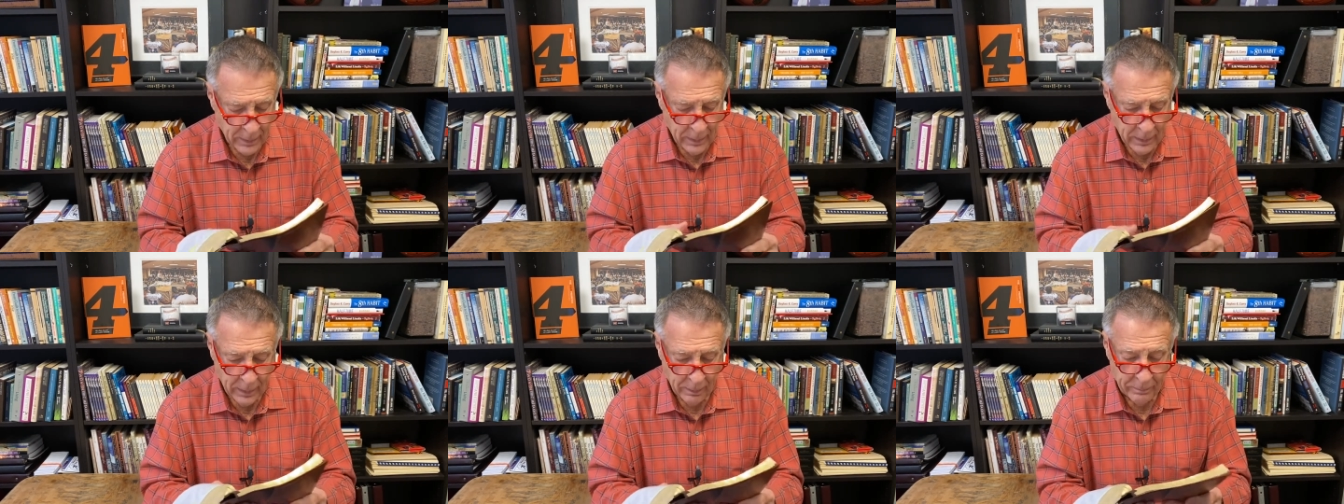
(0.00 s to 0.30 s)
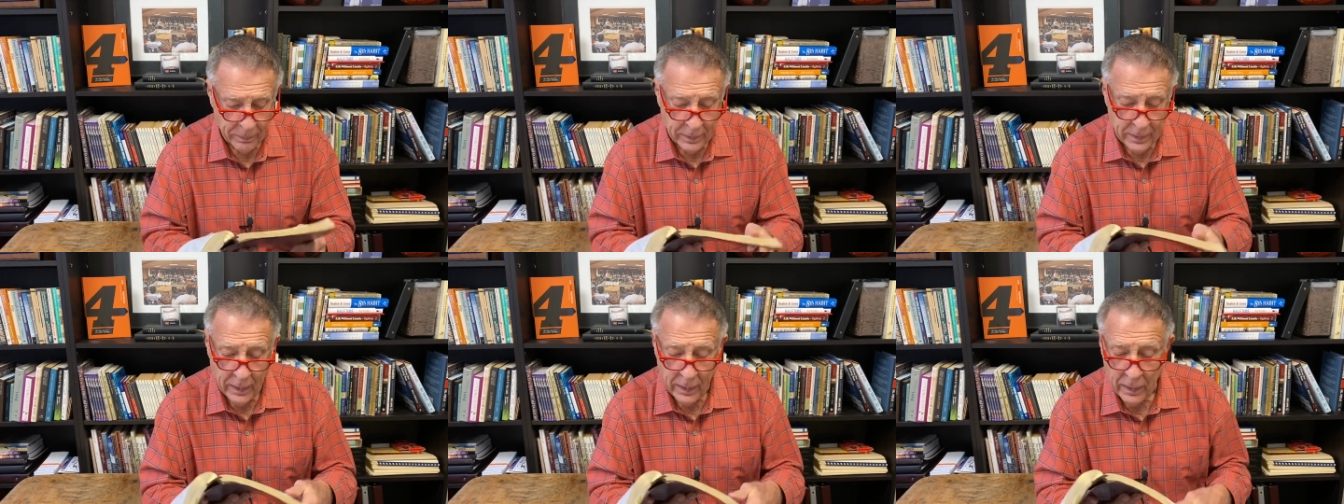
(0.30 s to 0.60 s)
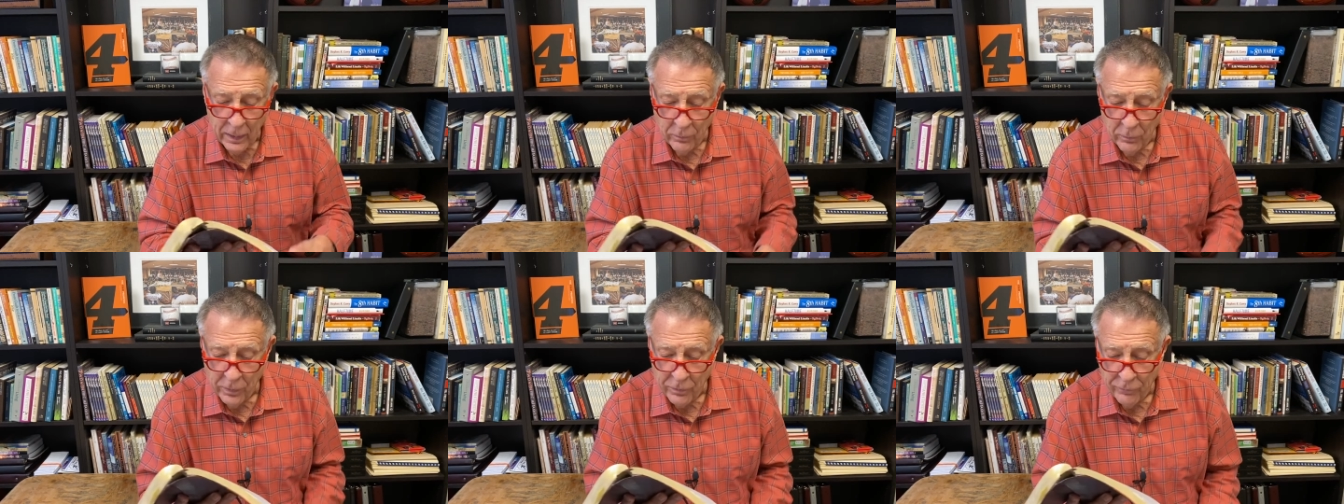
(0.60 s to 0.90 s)
and
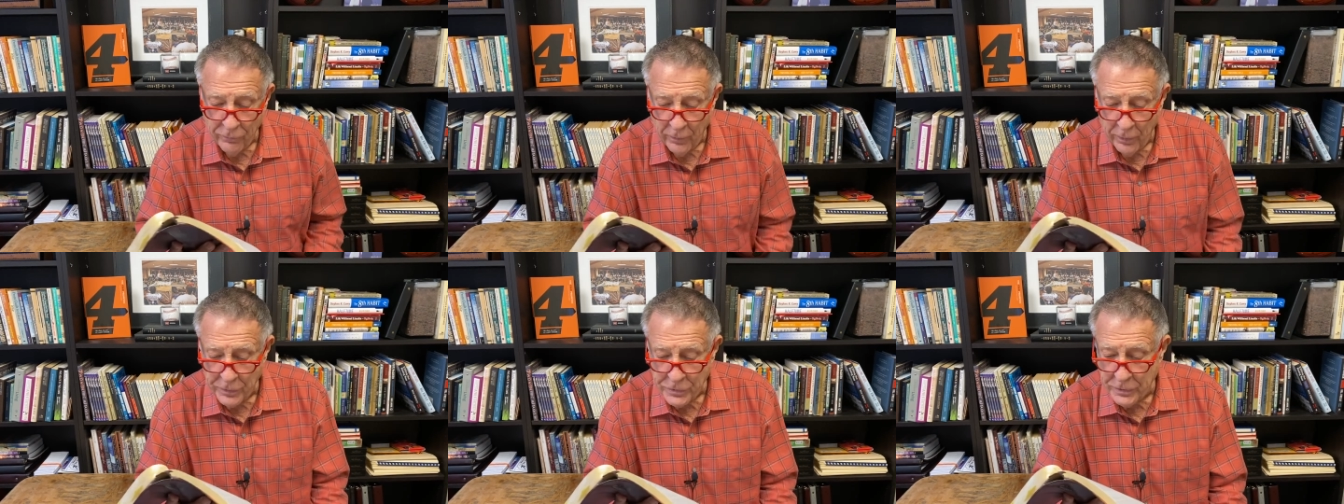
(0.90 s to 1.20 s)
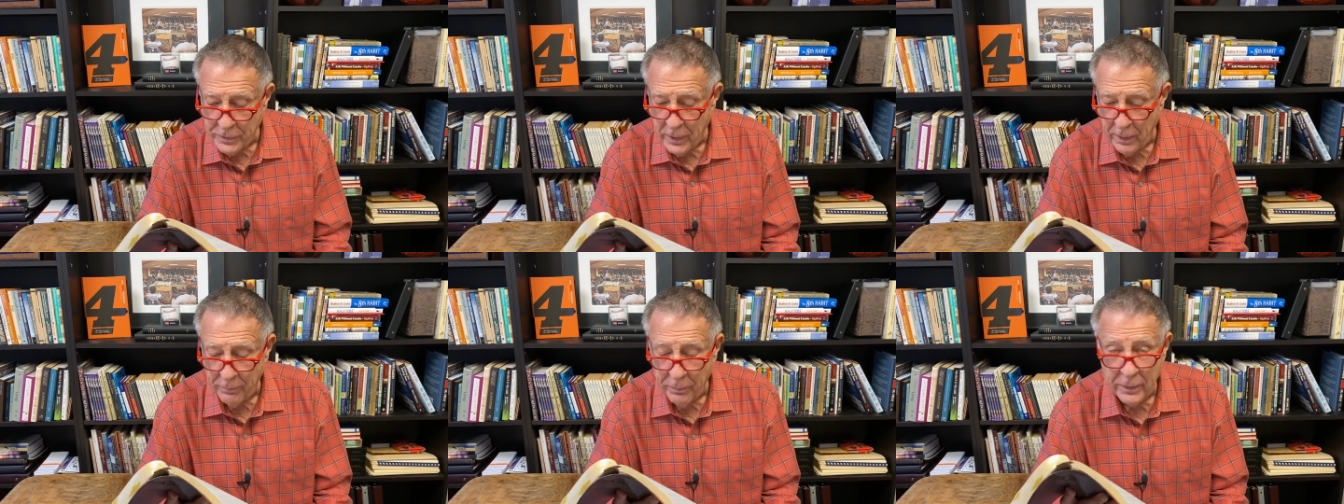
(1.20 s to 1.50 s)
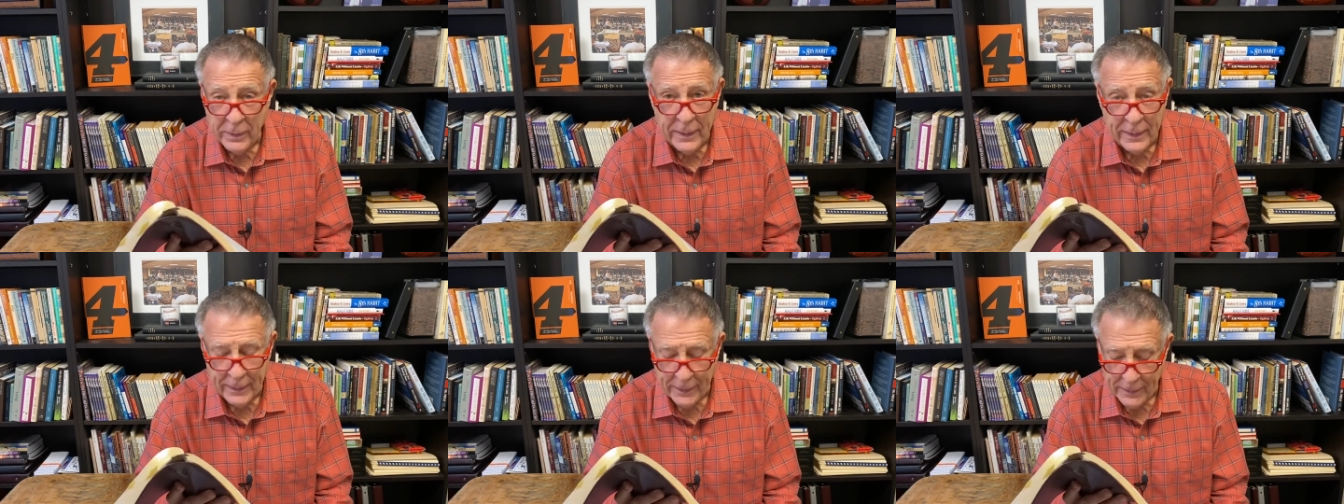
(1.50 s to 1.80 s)
beginning with verse
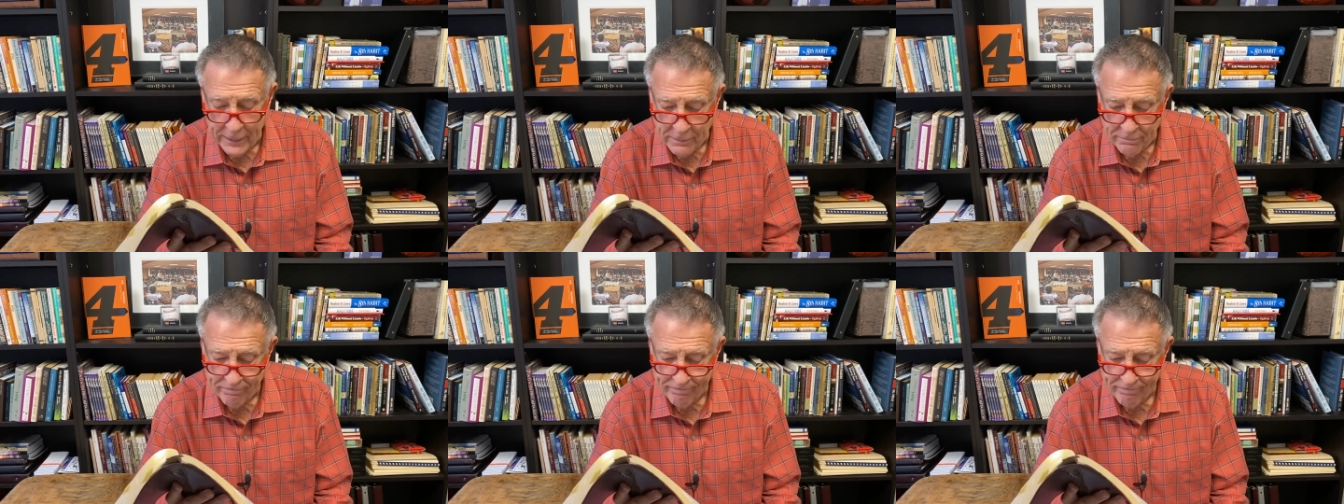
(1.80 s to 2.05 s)
number 10.